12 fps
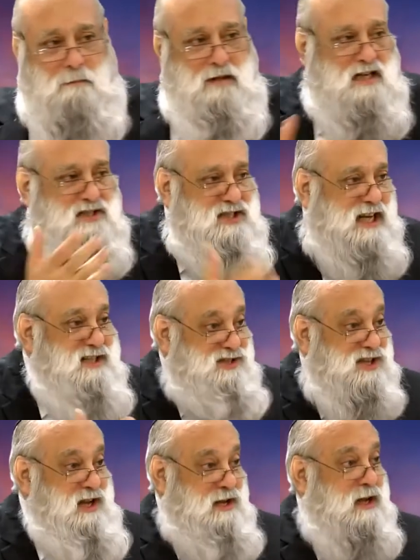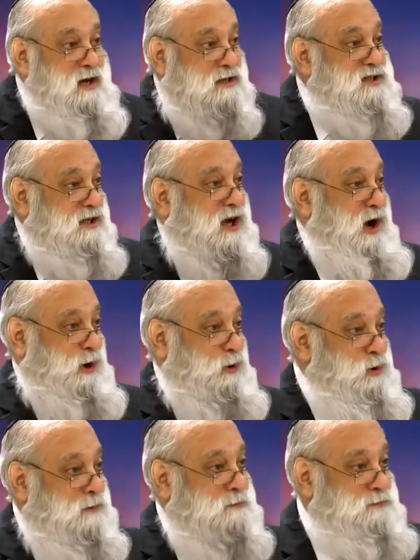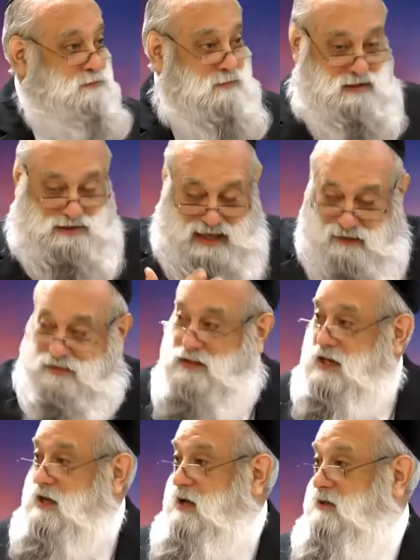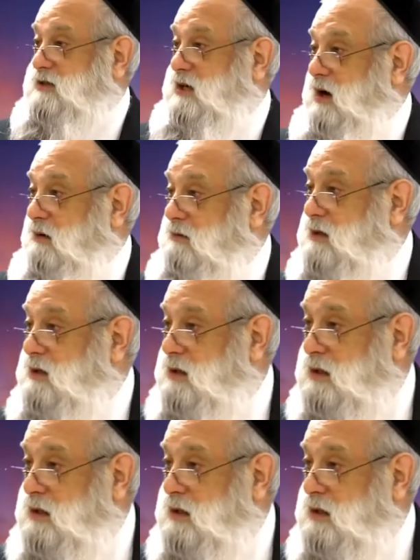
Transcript: A mere 60 years ago, 70 years ago,